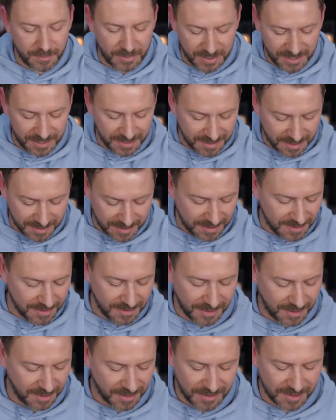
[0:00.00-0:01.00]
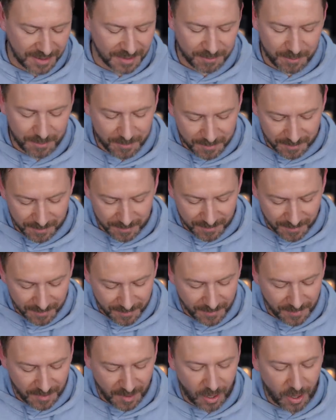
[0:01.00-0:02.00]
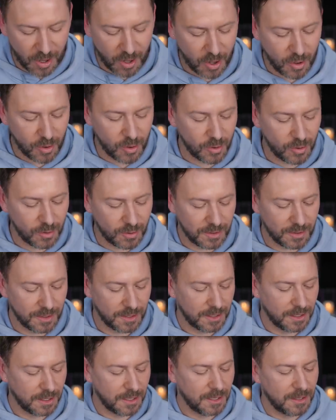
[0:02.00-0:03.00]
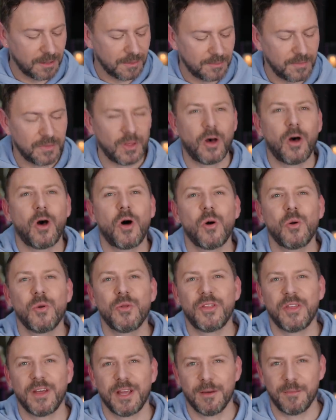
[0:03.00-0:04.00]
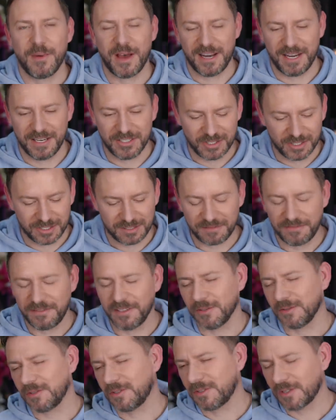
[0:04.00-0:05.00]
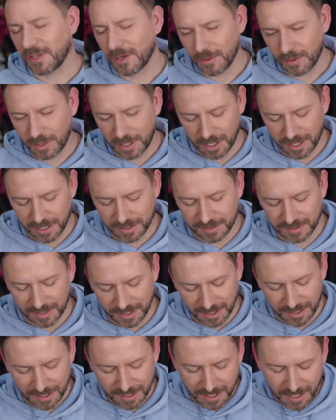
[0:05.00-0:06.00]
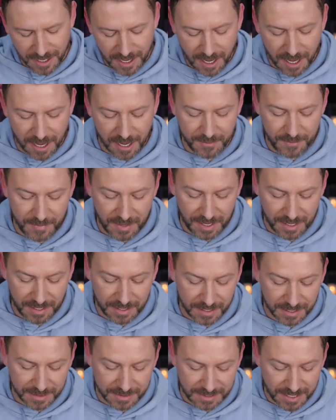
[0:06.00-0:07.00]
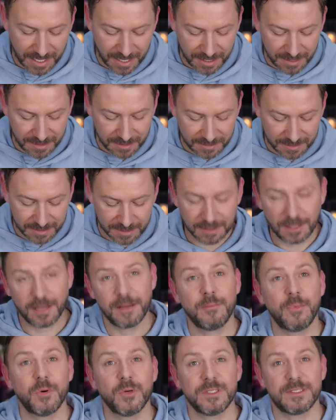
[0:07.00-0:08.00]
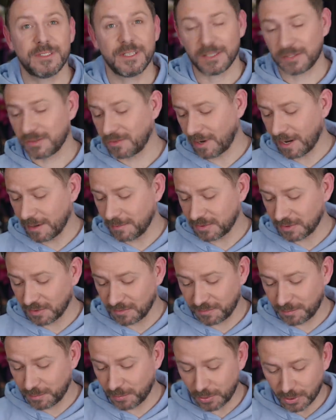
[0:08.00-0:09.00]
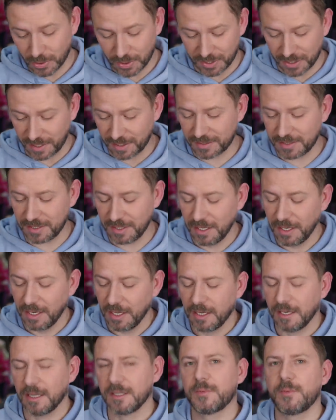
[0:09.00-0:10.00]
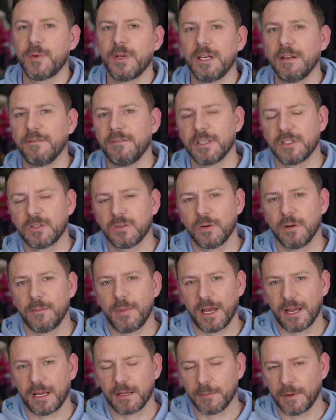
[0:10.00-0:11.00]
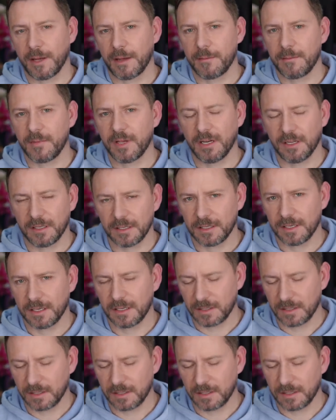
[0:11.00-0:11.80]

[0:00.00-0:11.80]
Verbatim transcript: But the, the, the whole the whole thing about it just feels so classy. Um, it contains 9.6 grams of product. Now, speaking of Victoria Beckham, I'm going to,